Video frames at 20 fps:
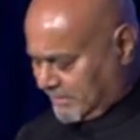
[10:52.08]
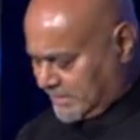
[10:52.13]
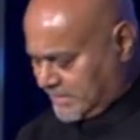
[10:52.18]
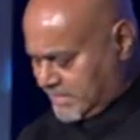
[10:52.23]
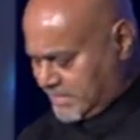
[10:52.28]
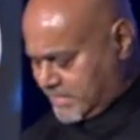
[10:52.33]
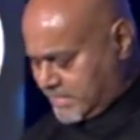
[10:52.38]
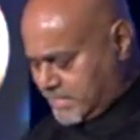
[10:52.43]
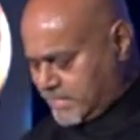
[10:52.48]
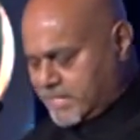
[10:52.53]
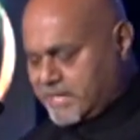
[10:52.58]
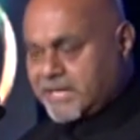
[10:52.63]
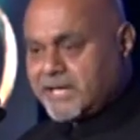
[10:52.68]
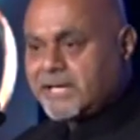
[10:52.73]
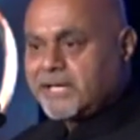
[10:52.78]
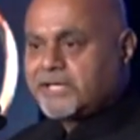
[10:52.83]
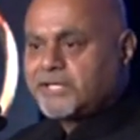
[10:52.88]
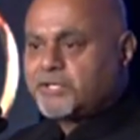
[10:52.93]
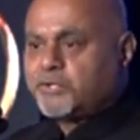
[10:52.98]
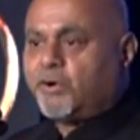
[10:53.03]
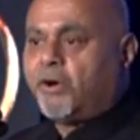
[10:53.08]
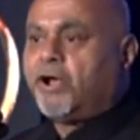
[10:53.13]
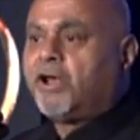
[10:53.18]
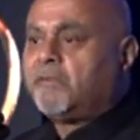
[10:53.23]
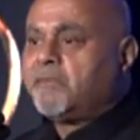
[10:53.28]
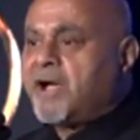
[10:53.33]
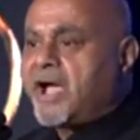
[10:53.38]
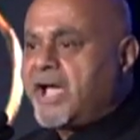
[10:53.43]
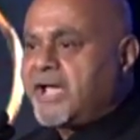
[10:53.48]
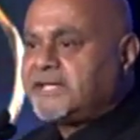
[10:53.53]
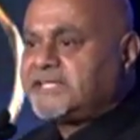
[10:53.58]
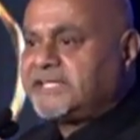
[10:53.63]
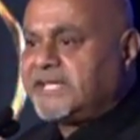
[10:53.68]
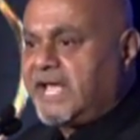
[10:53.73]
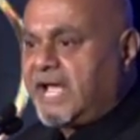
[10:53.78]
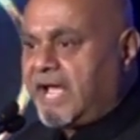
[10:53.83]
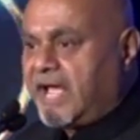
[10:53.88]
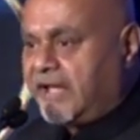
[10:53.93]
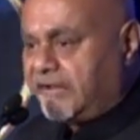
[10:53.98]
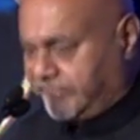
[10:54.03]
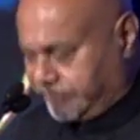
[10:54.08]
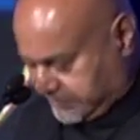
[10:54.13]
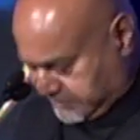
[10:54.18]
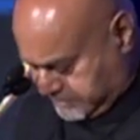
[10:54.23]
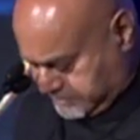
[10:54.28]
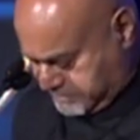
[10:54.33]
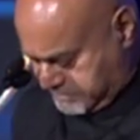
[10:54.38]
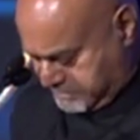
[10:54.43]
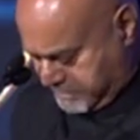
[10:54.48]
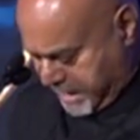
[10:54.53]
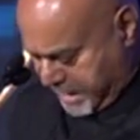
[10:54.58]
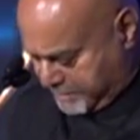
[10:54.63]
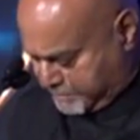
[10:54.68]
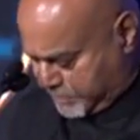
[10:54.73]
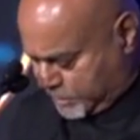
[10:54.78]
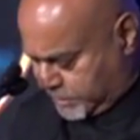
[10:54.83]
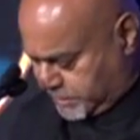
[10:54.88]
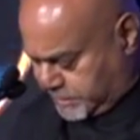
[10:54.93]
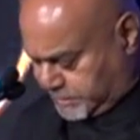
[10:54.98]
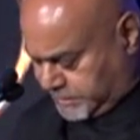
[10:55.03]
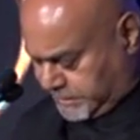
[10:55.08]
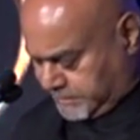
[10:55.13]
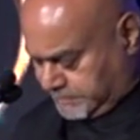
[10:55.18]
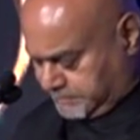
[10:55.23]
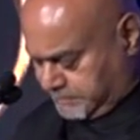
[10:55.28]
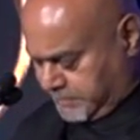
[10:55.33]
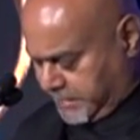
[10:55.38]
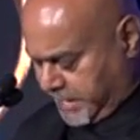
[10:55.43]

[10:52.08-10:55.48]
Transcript: To all my CIF members and friends,